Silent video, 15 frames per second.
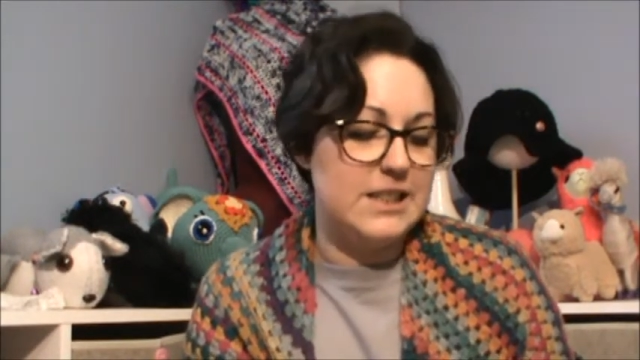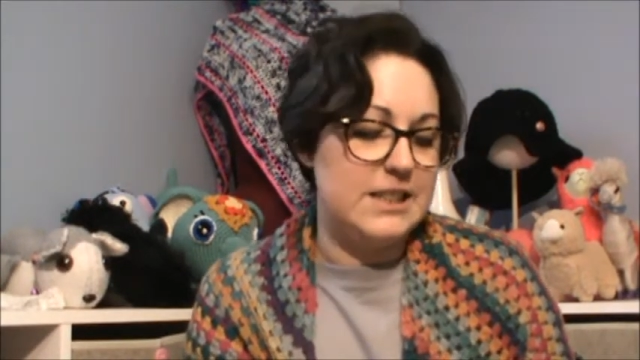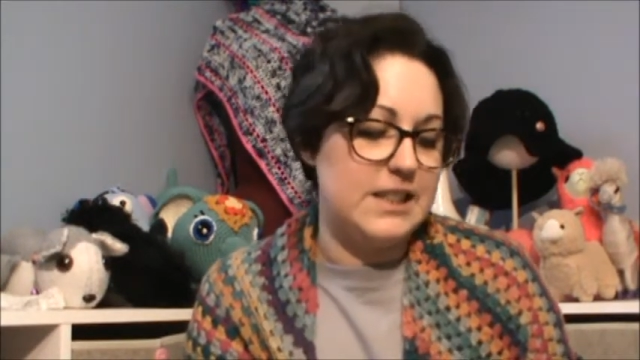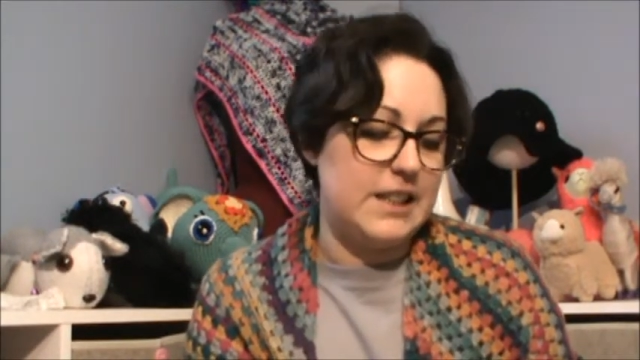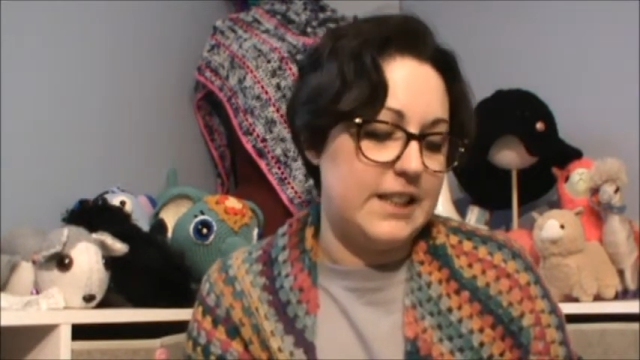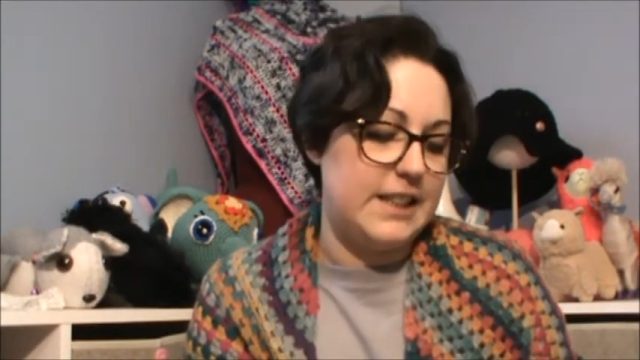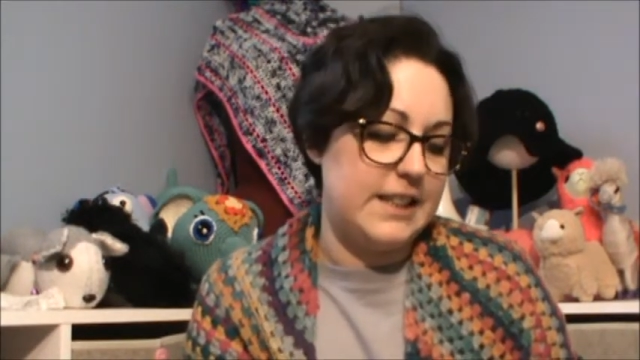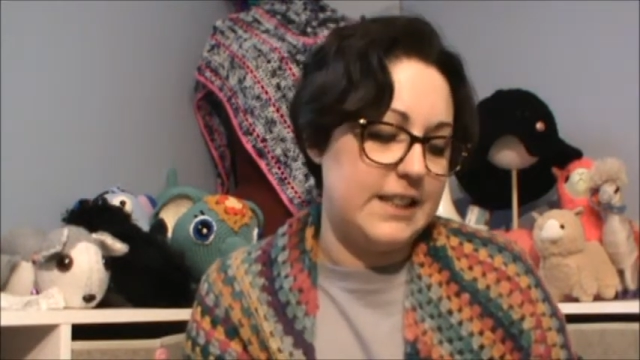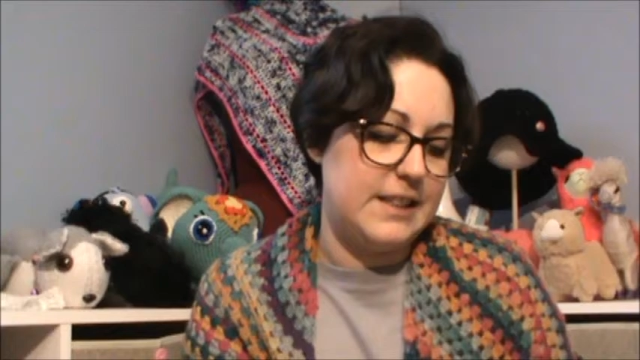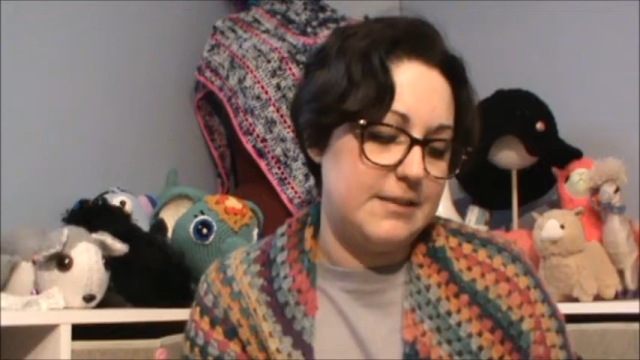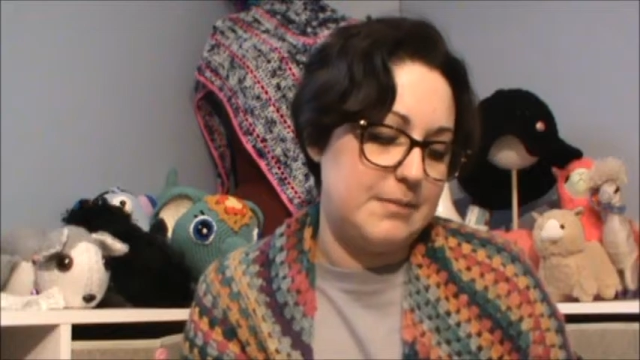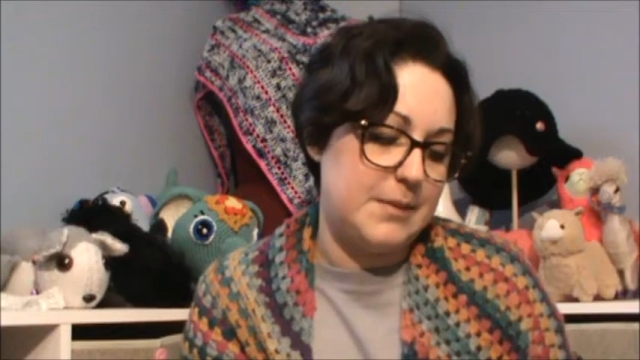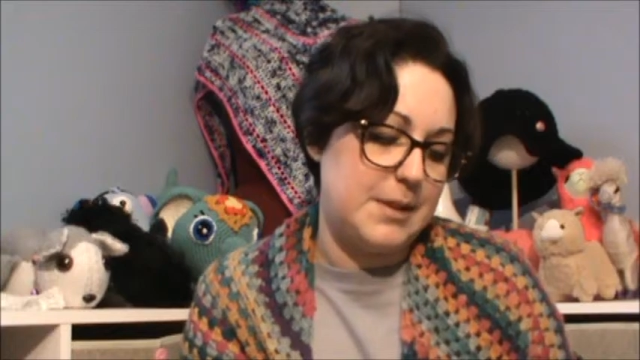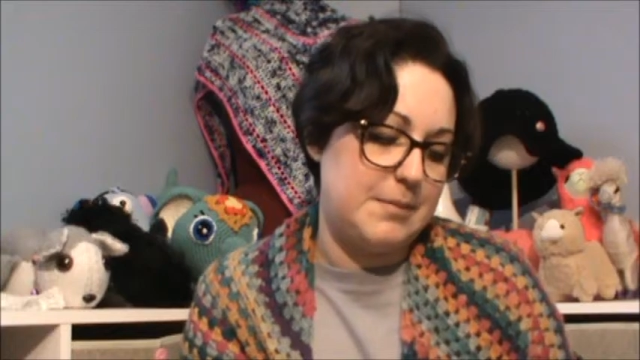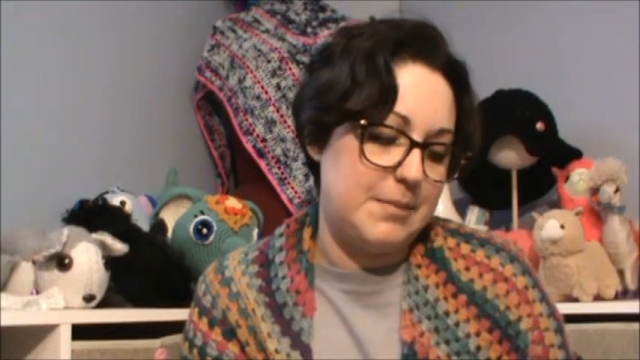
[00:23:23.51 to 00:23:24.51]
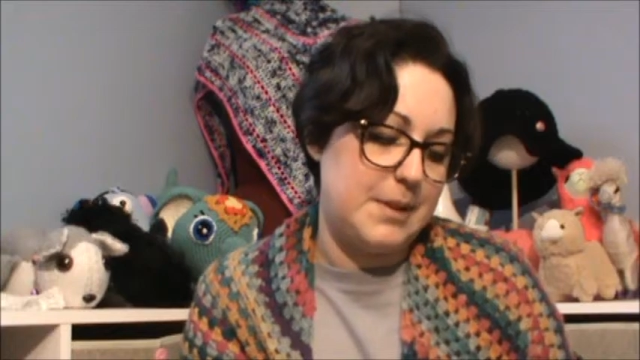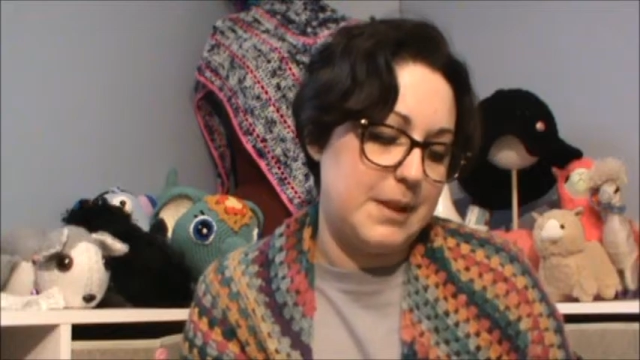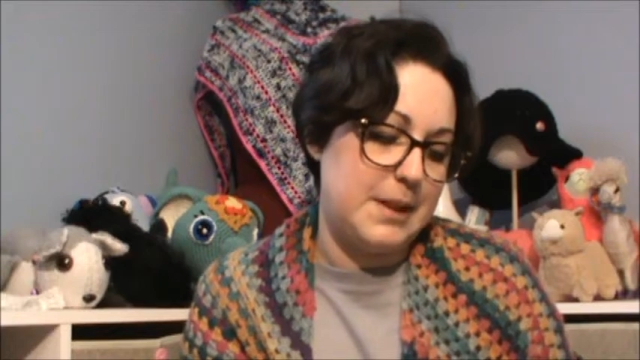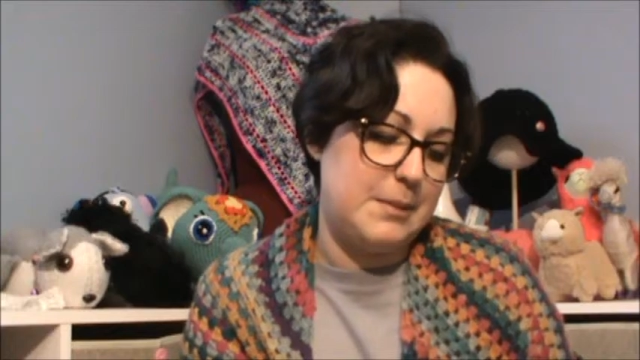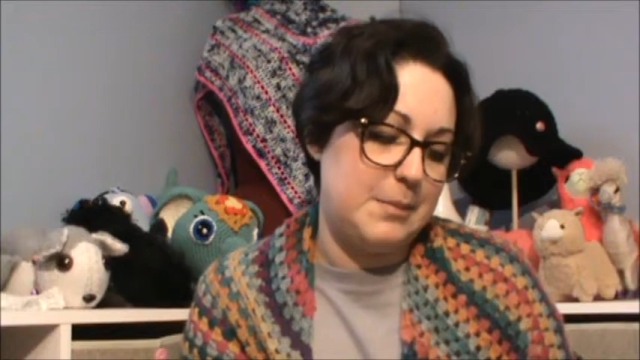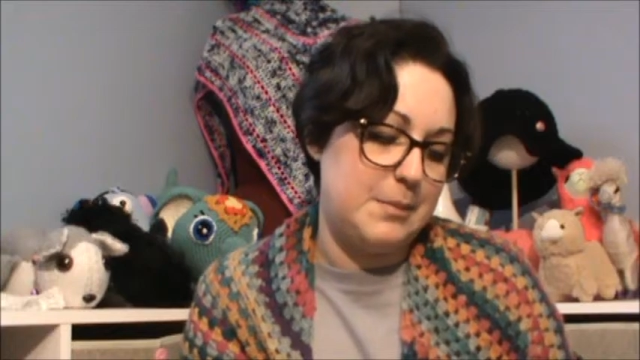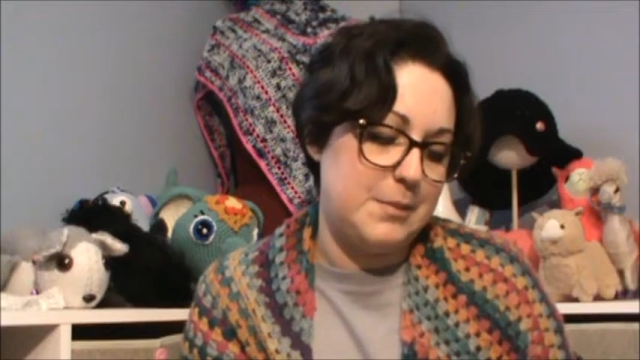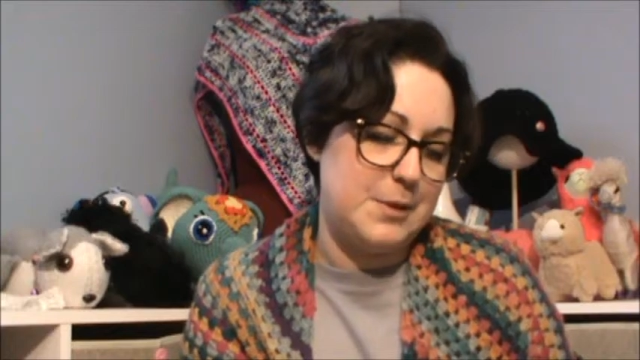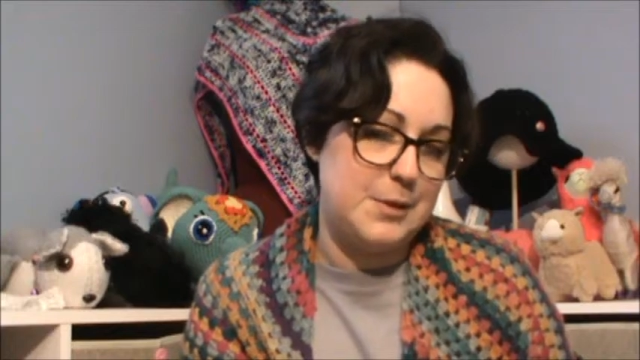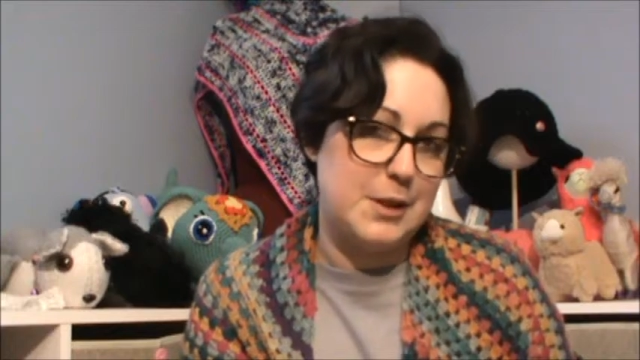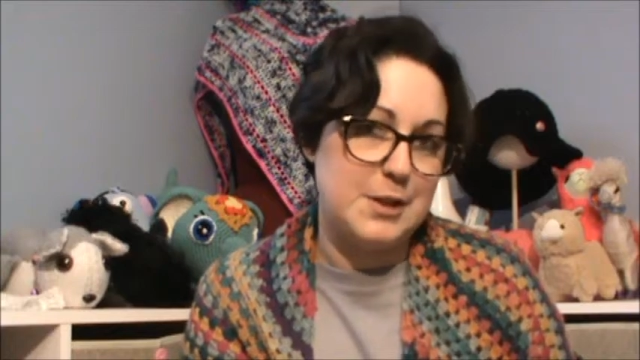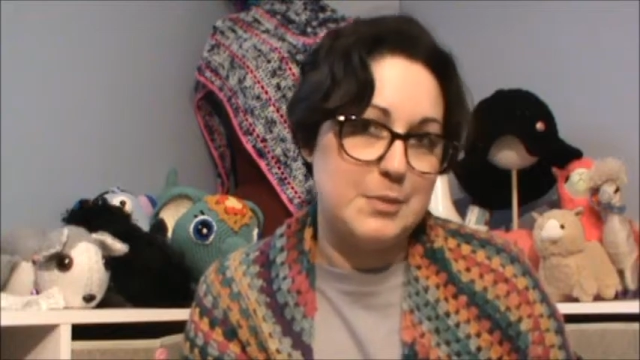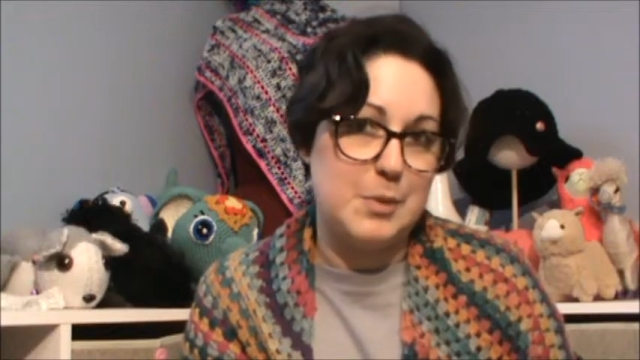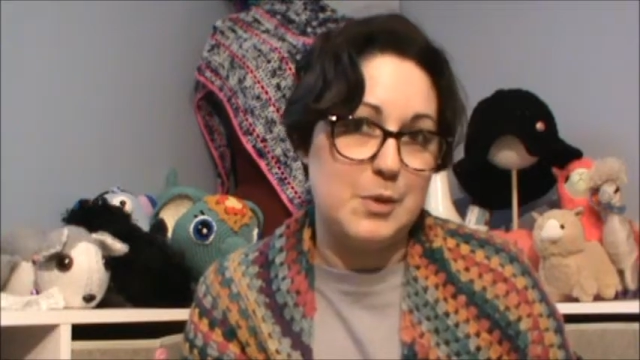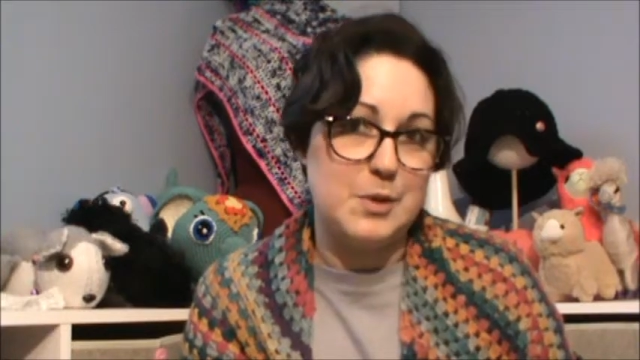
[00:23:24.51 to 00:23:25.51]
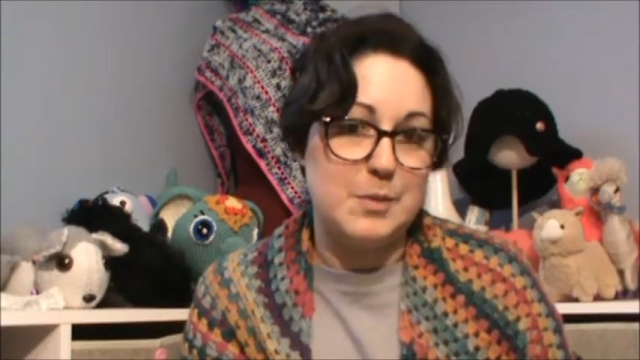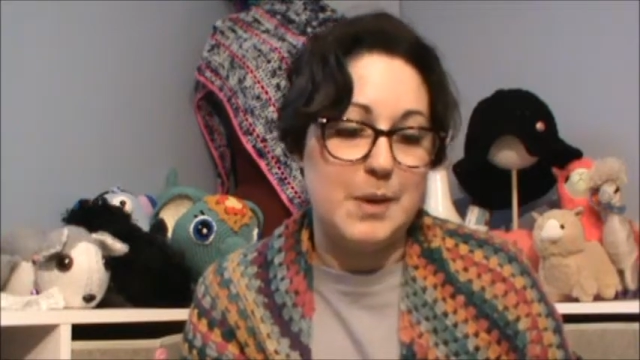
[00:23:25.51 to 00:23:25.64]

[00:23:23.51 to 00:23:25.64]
diet and not supposed